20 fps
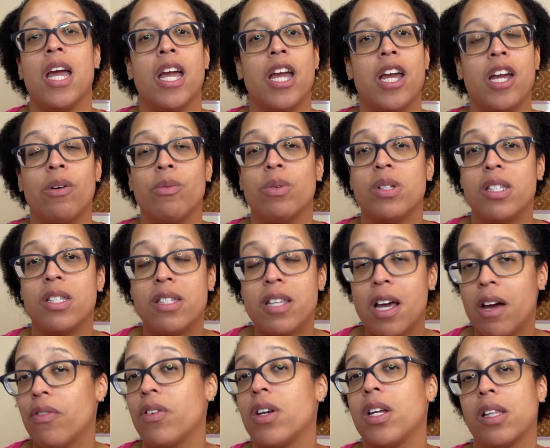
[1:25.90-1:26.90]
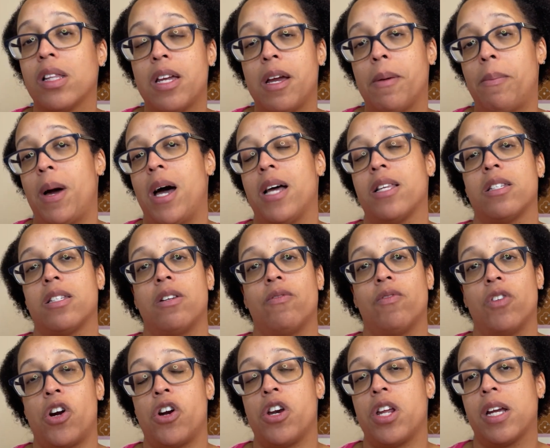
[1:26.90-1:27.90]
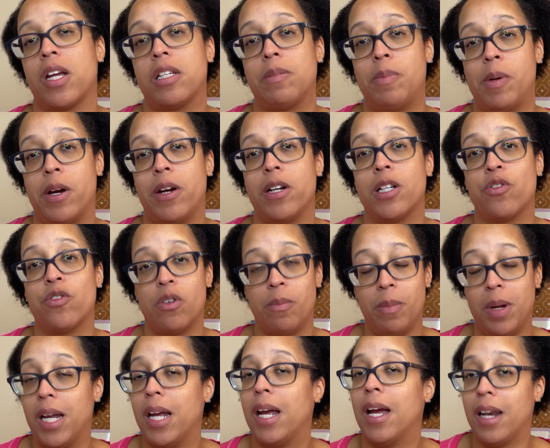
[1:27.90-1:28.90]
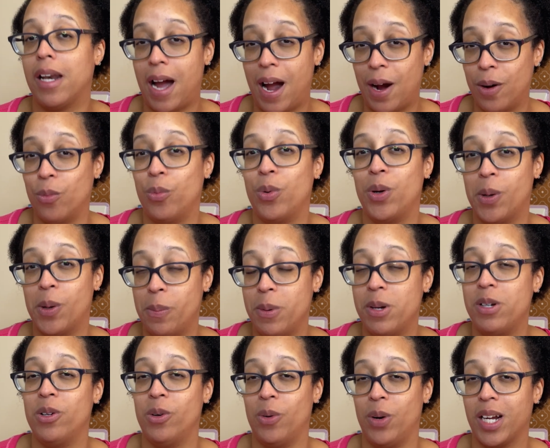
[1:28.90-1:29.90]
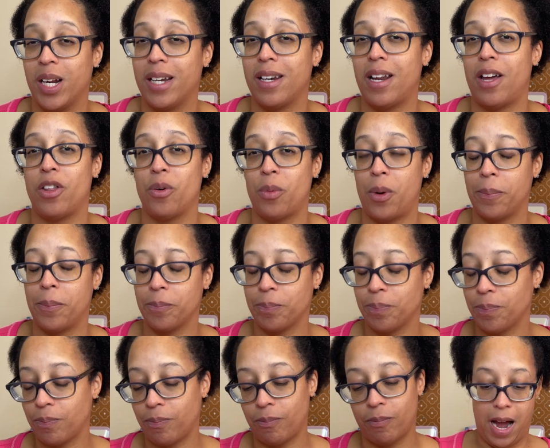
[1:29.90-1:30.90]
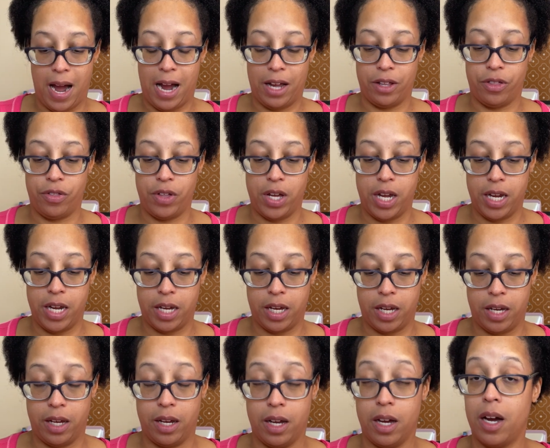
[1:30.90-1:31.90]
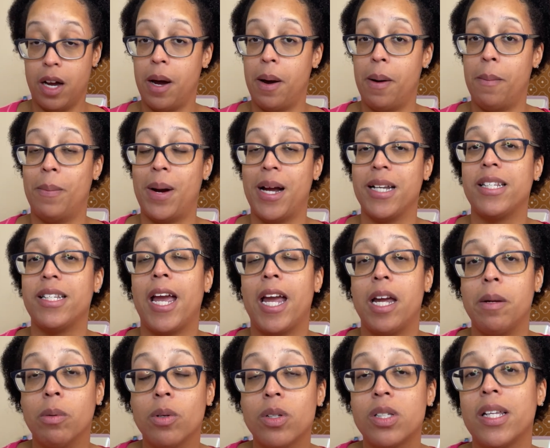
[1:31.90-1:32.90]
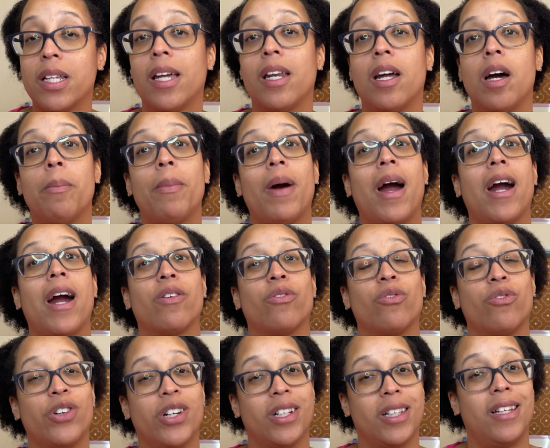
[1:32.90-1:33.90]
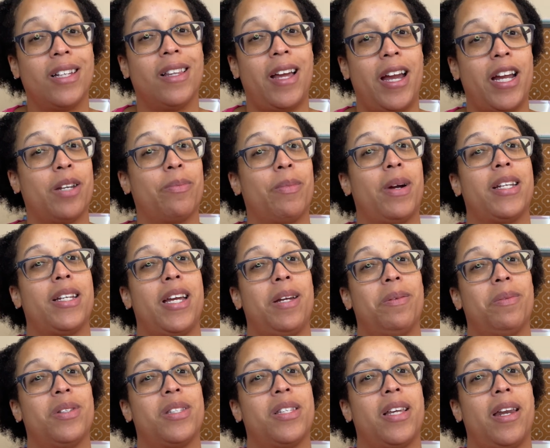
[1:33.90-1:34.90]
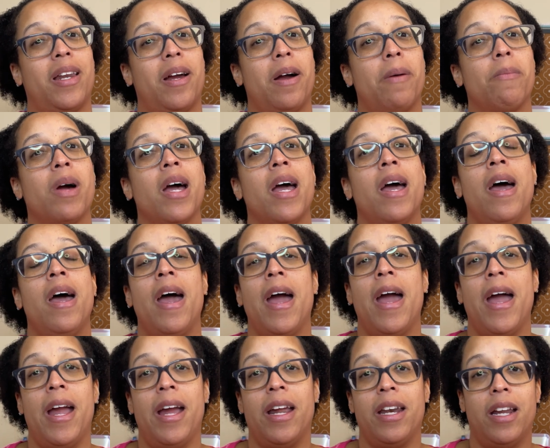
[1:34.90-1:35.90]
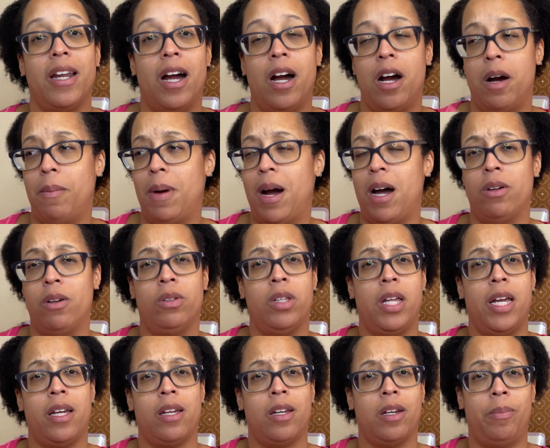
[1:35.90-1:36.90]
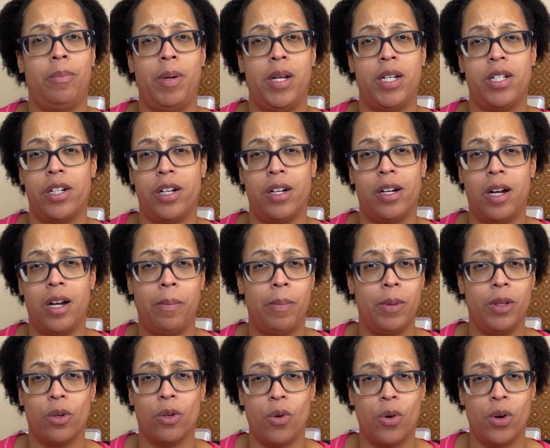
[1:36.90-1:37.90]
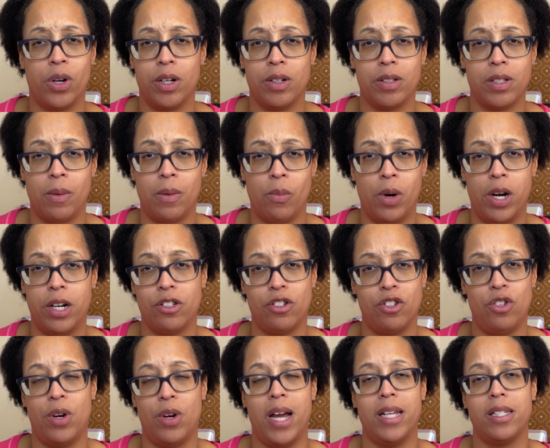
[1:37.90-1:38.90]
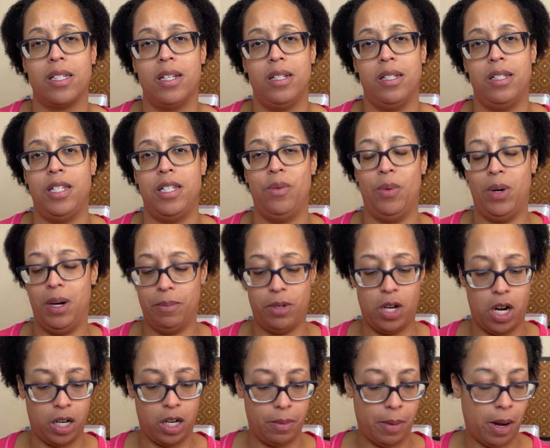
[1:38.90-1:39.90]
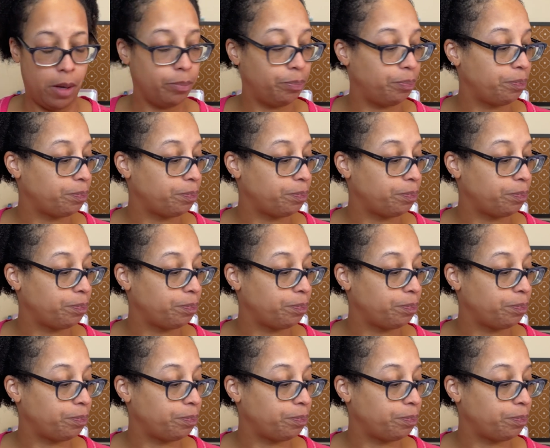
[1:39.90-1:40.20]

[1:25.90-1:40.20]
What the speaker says: It was definitely a positive learning experience for me, and I will be doing another one. I think my table setup, I really liked my table setup, and I'll link a picture up in the corner somewhere so you guys can see what I'm talking about.